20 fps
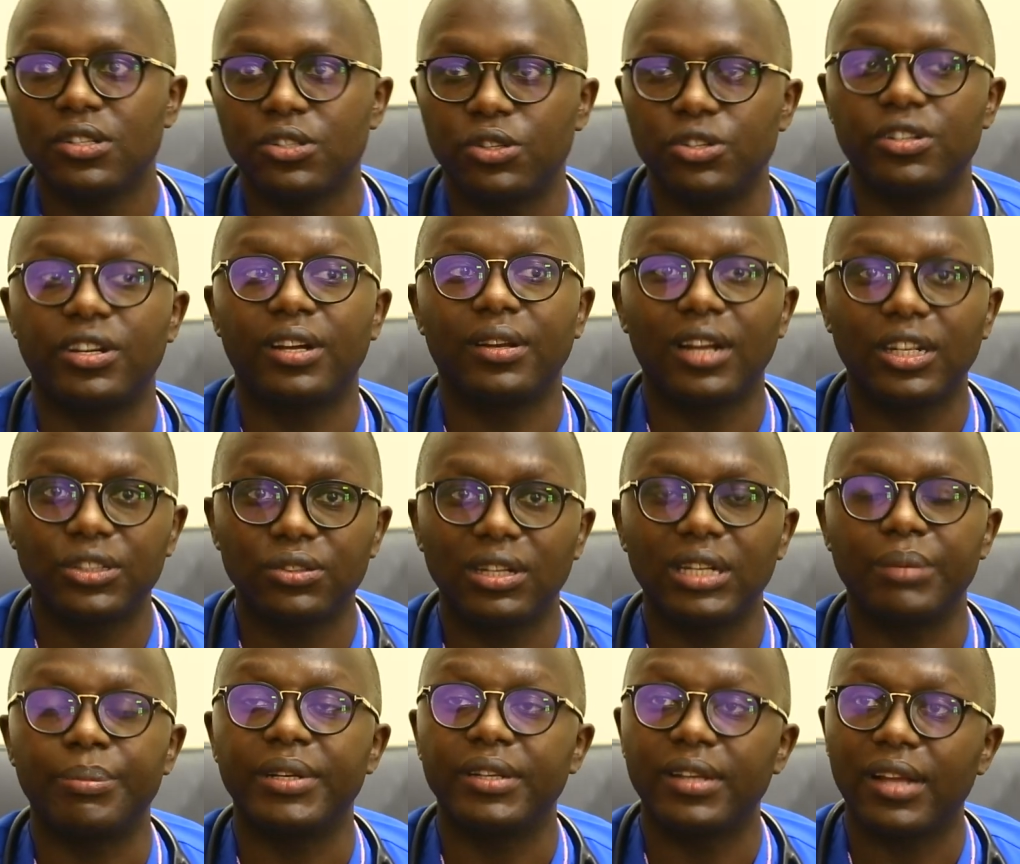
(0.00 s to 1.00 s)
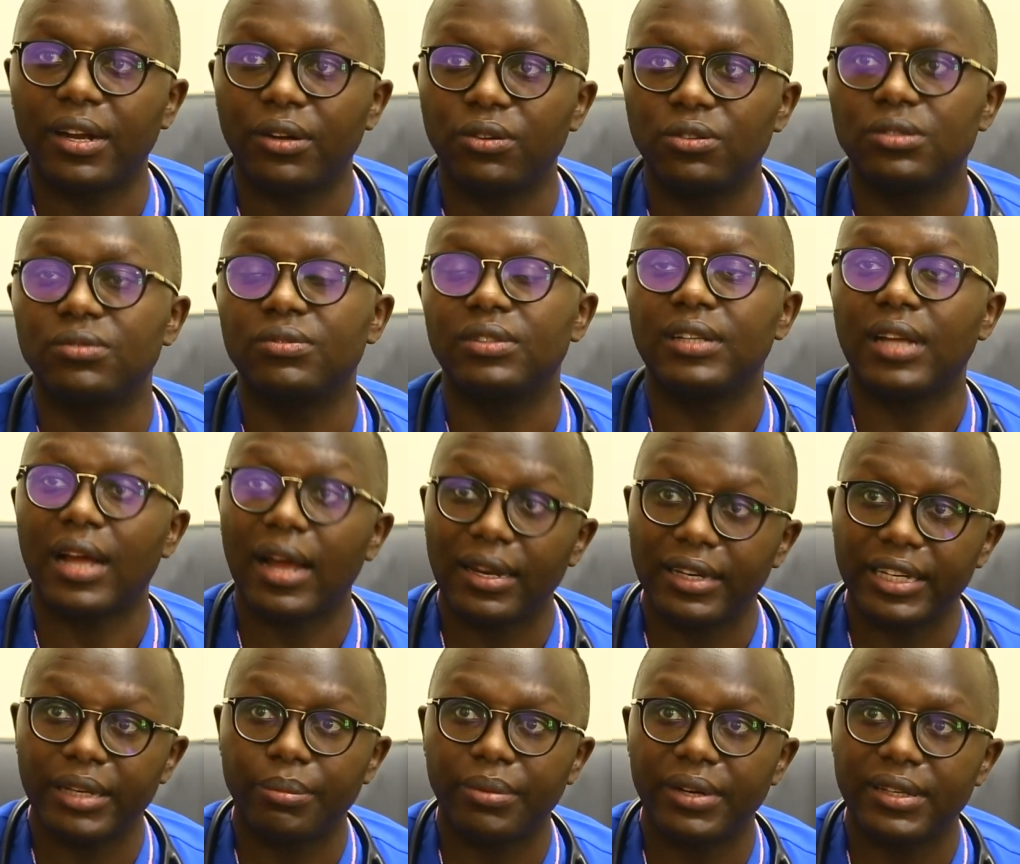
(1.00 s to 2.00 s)
So you can actually be diagnosed with
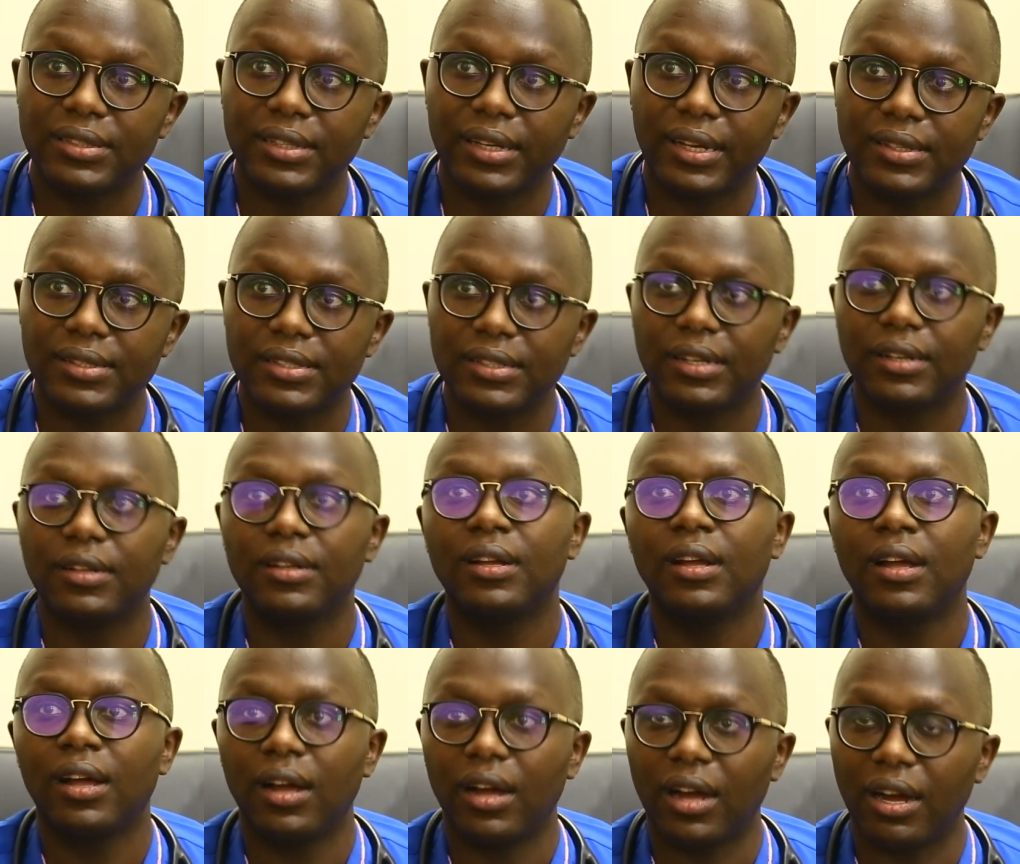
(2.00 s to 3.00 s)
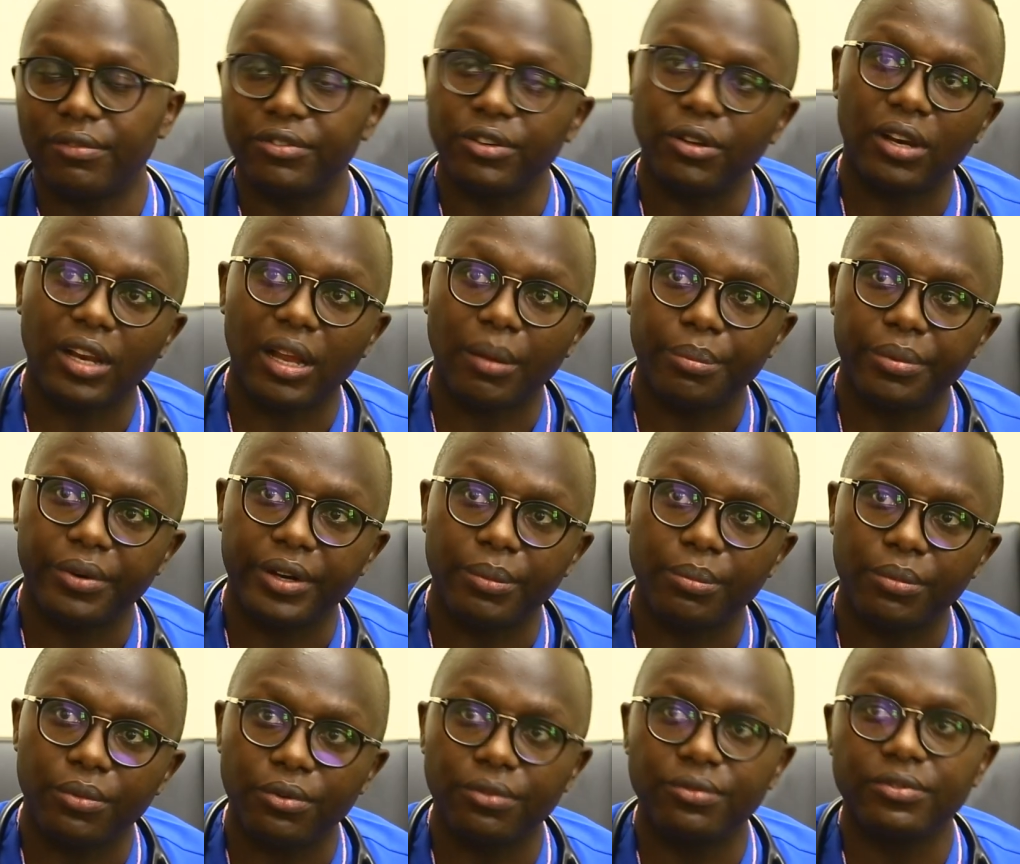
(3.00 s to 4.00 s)
early breast cancer, have your lump
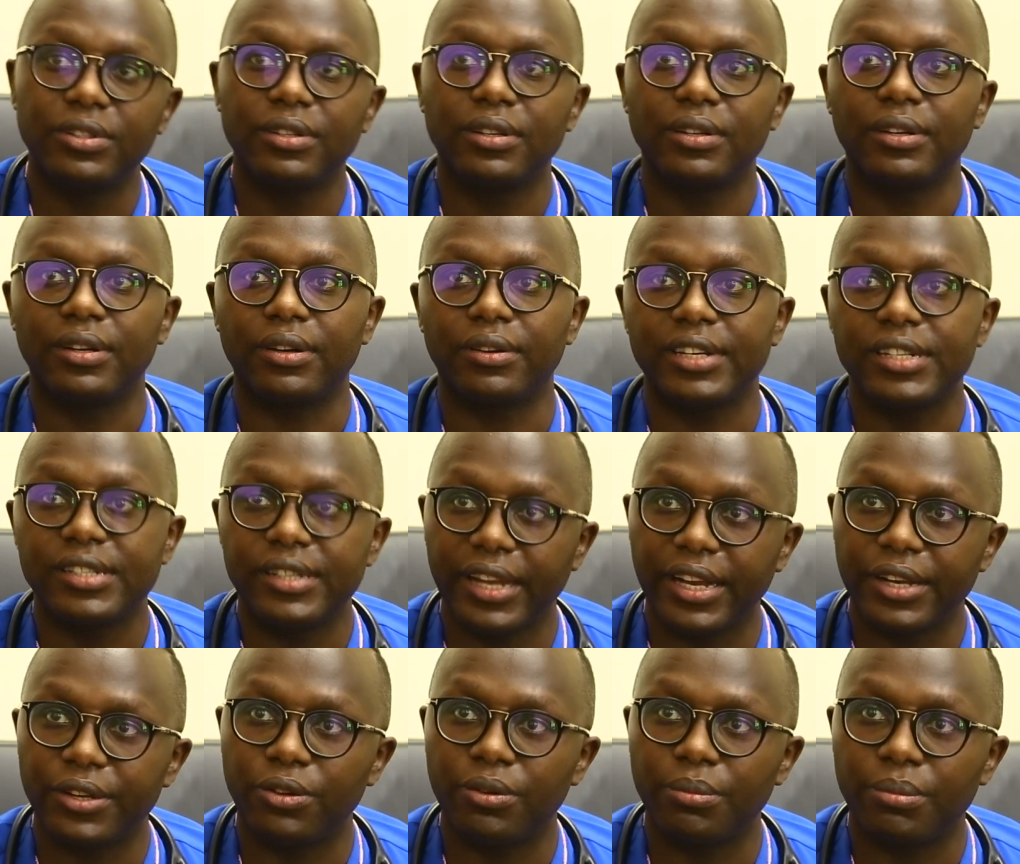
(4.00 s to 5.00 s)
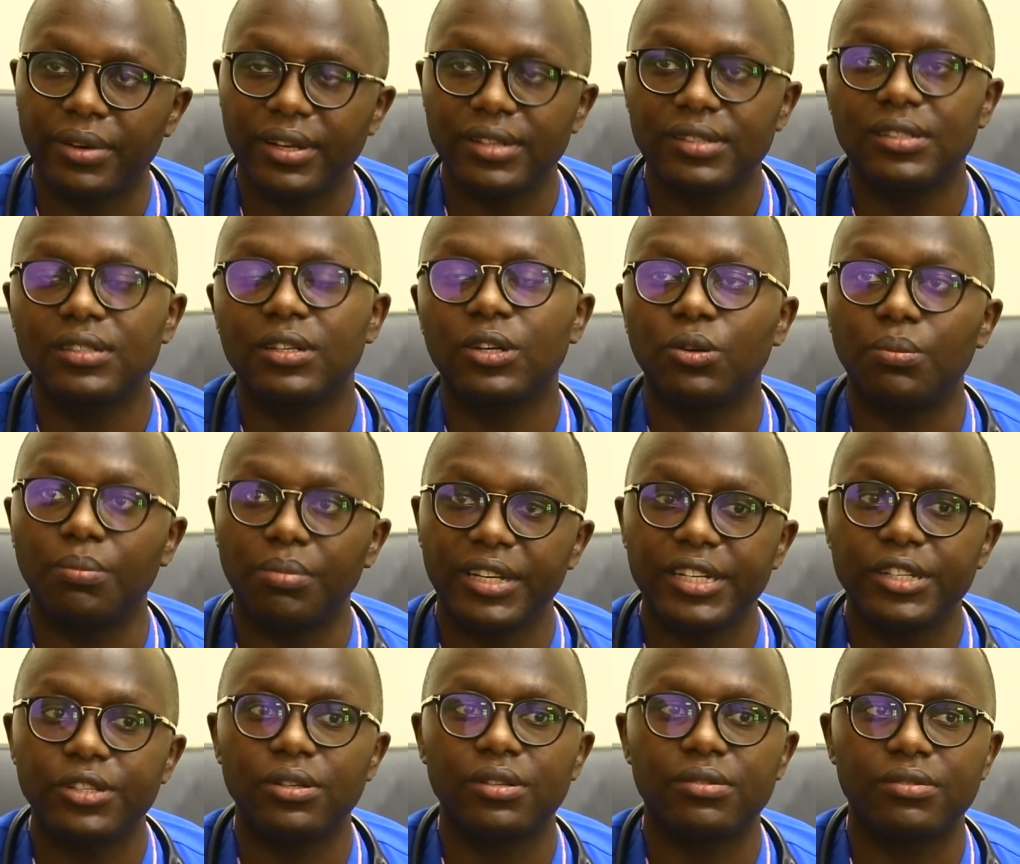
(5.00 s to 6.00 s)
removed, retain your breast,
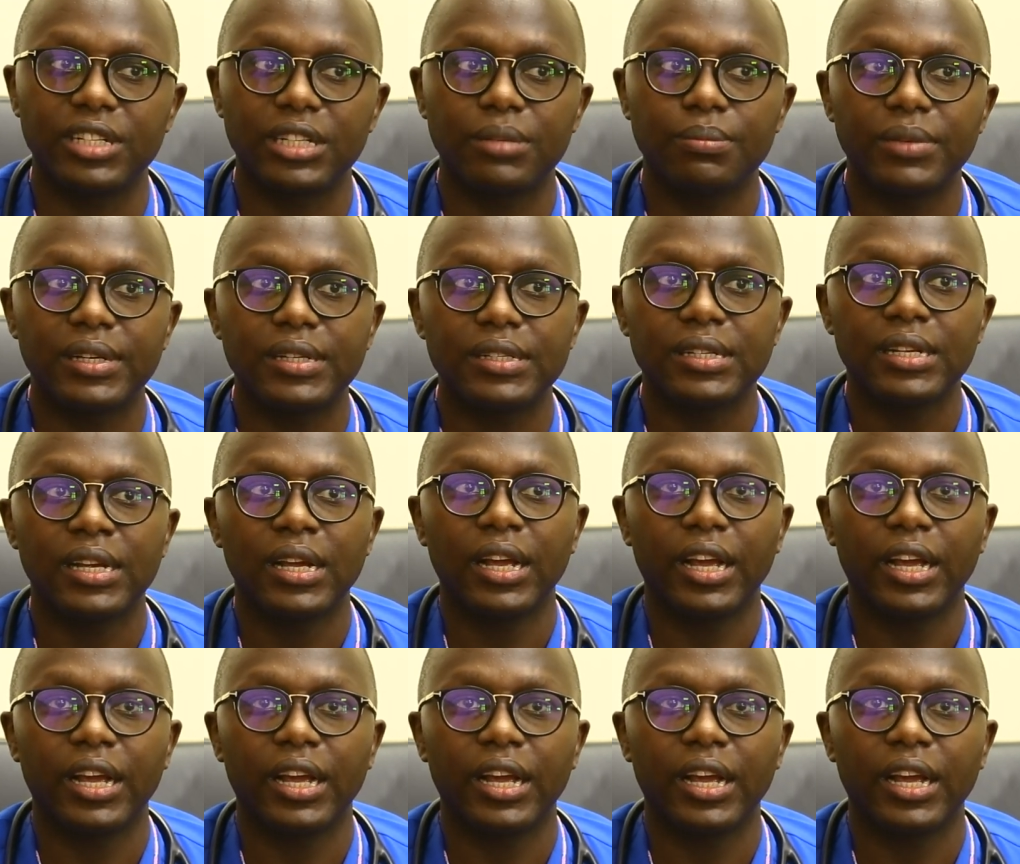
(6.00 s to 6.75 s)
complete your treatment,